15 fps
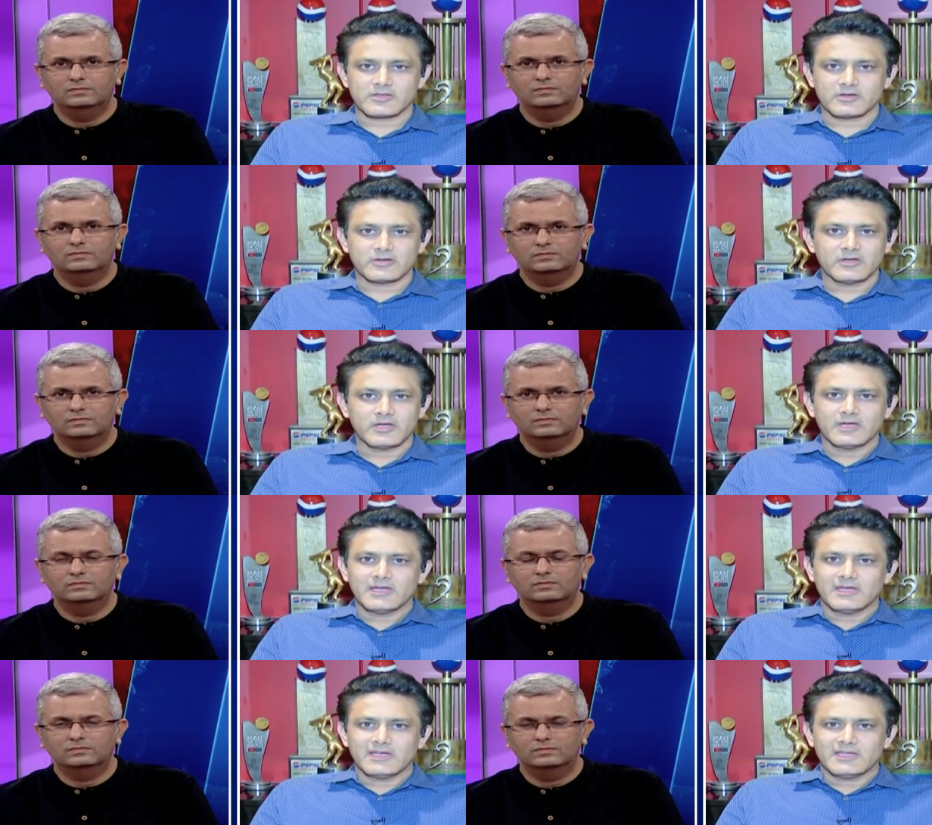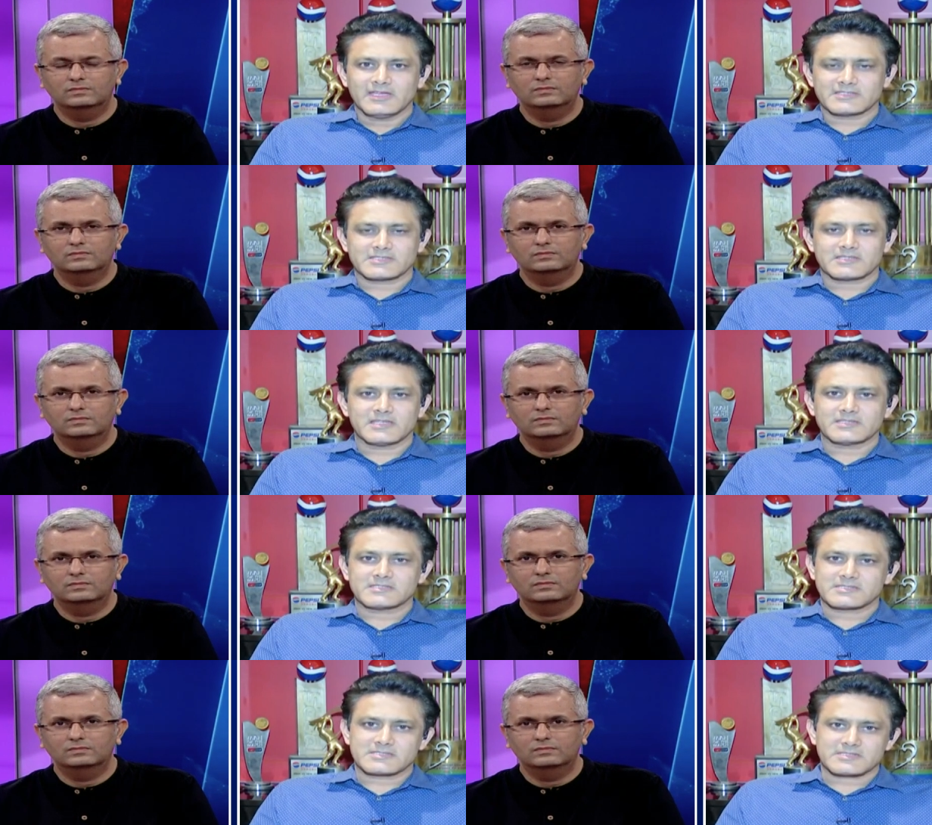Speaker 1: So it's,
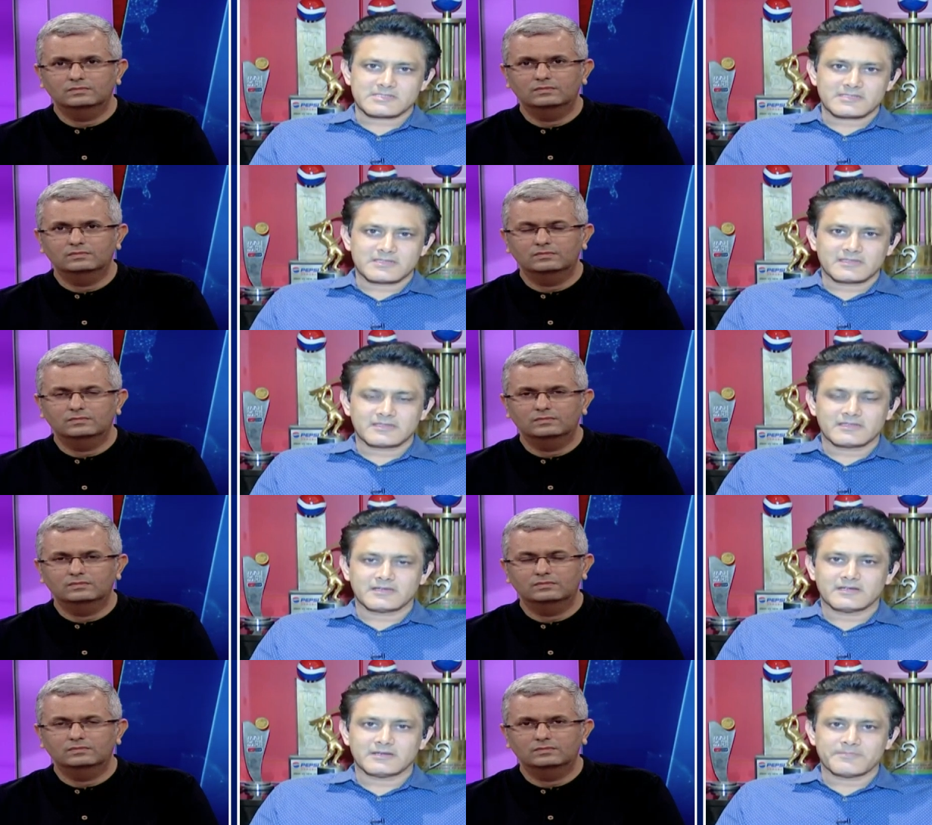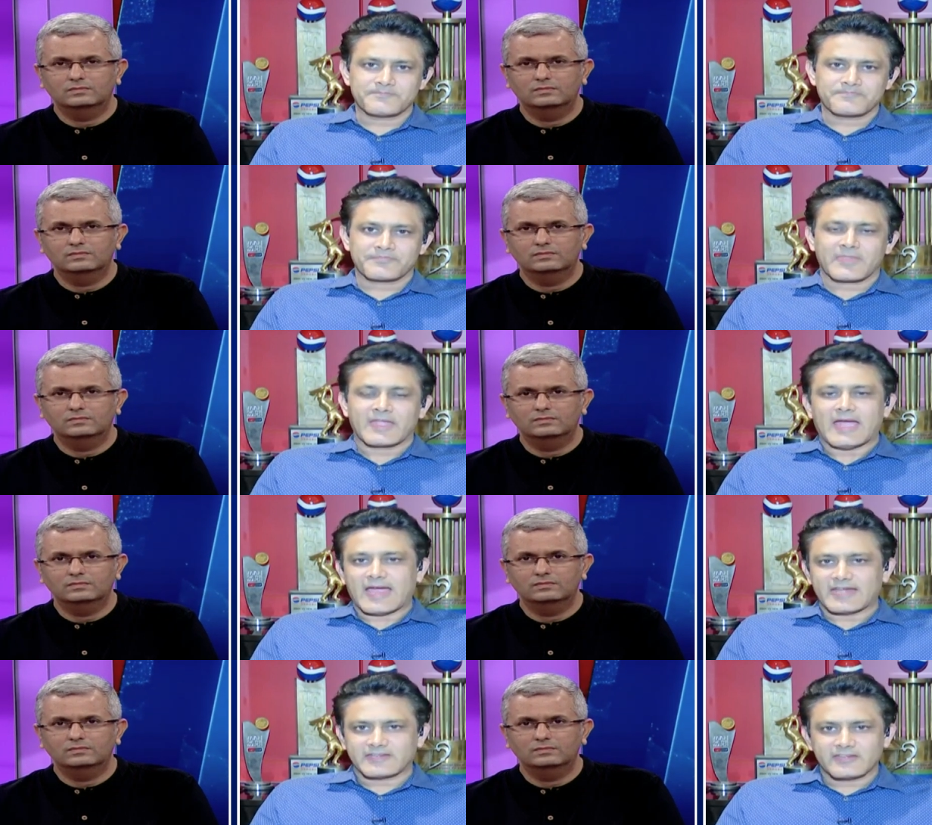it's the
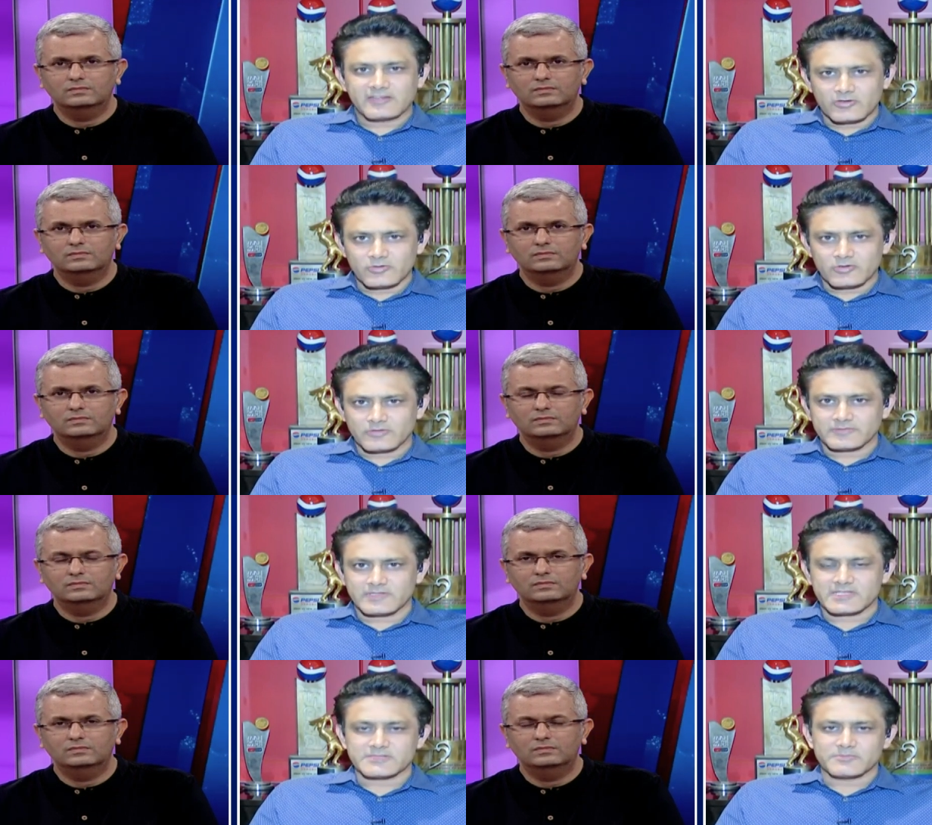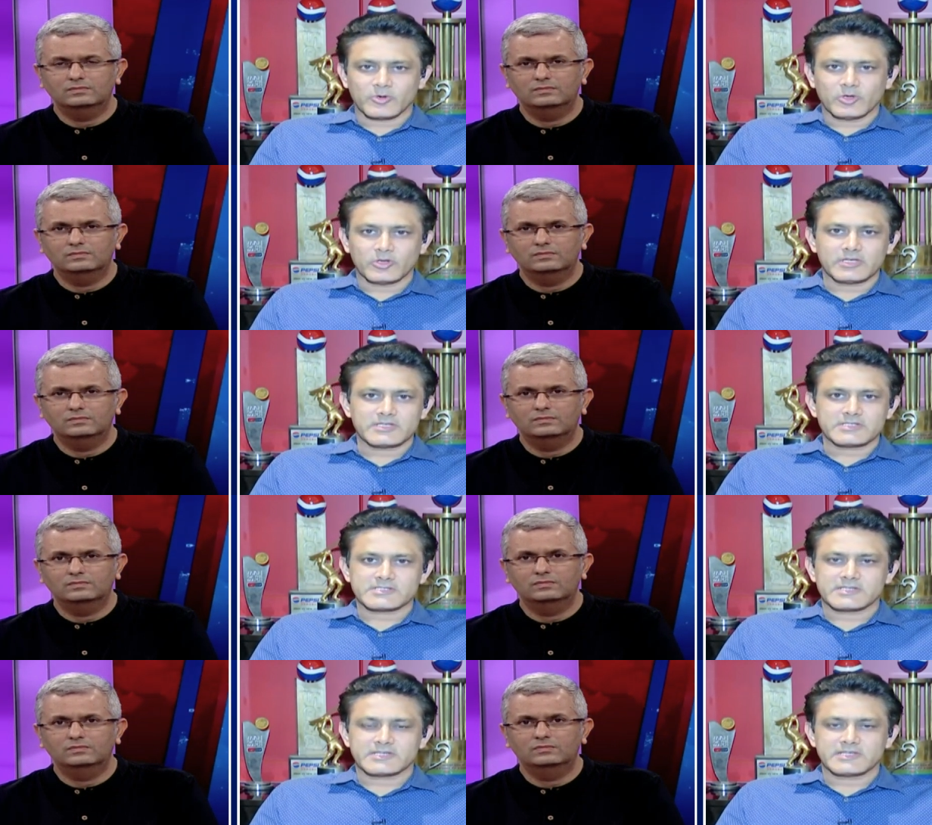attitude of these
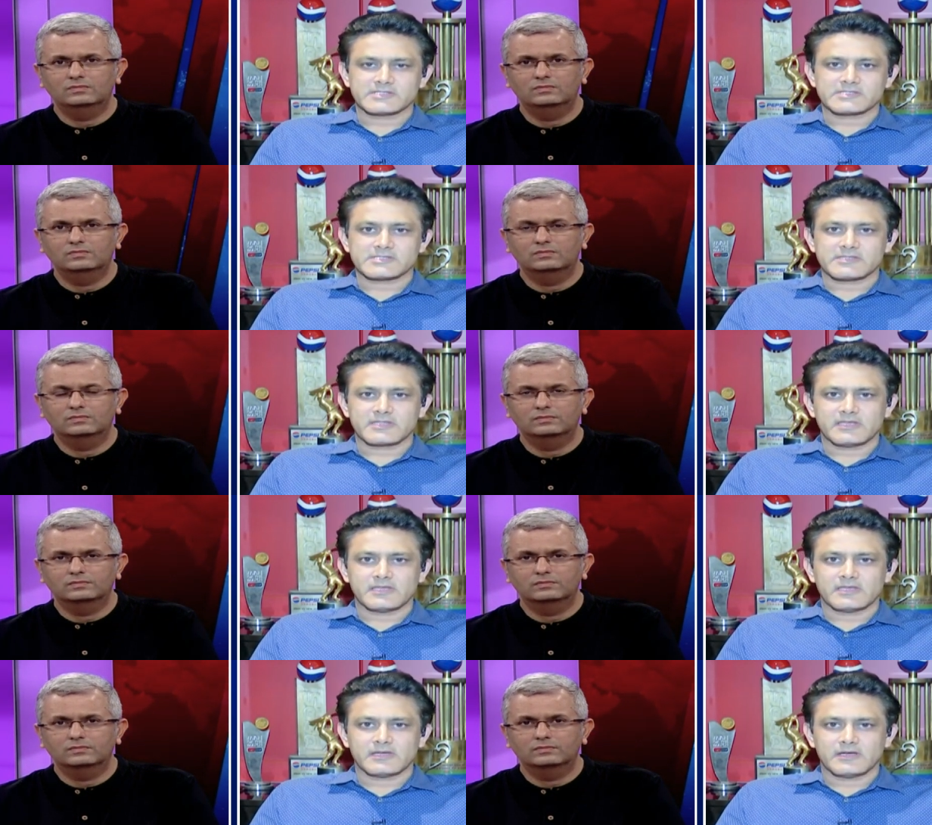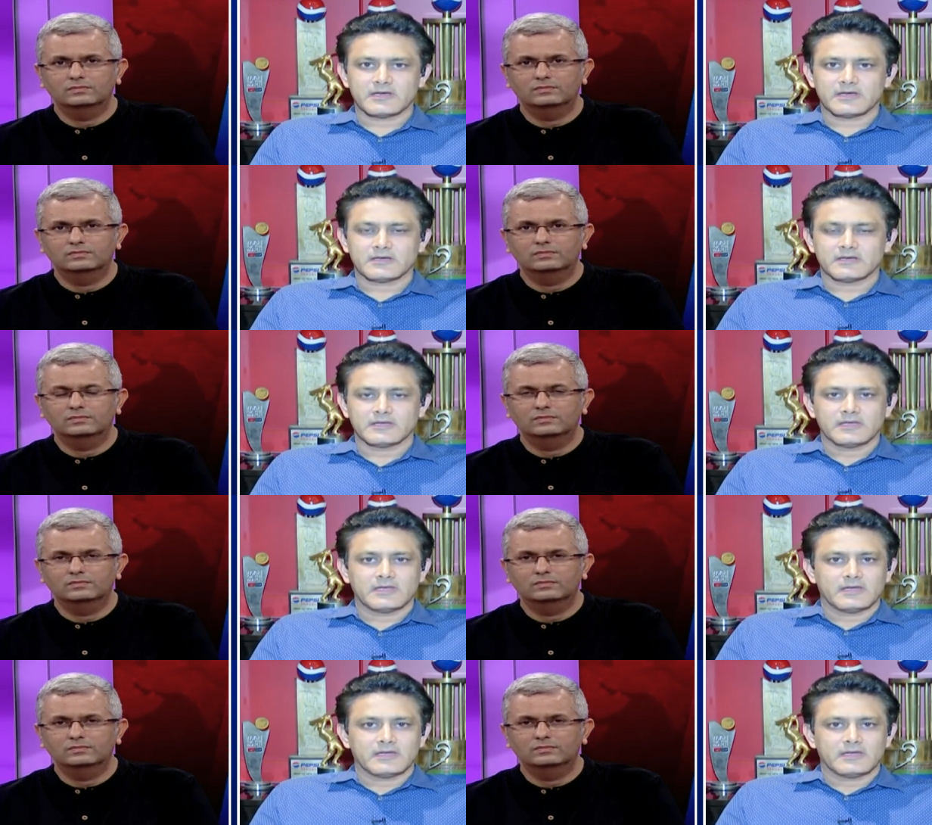bowlers, it's the, uh,